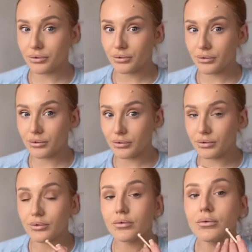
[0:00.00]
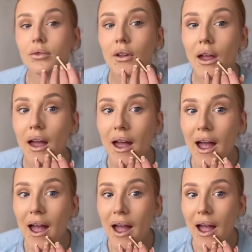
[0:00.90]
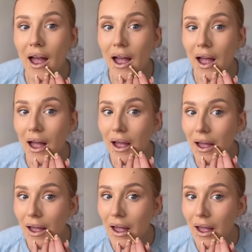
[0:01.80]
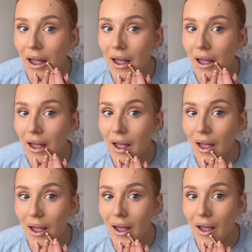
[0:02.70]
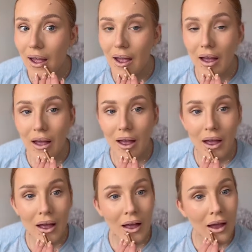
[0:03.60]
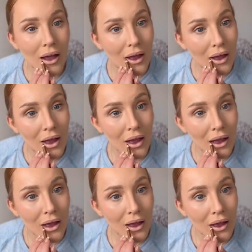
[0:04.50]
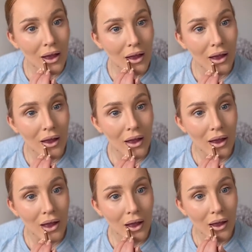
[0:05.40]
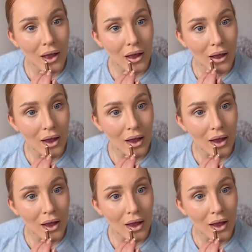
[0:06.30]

just so it's not such a harsh line. We just want to blend it in to the inside of the lip, just a little tiny bit.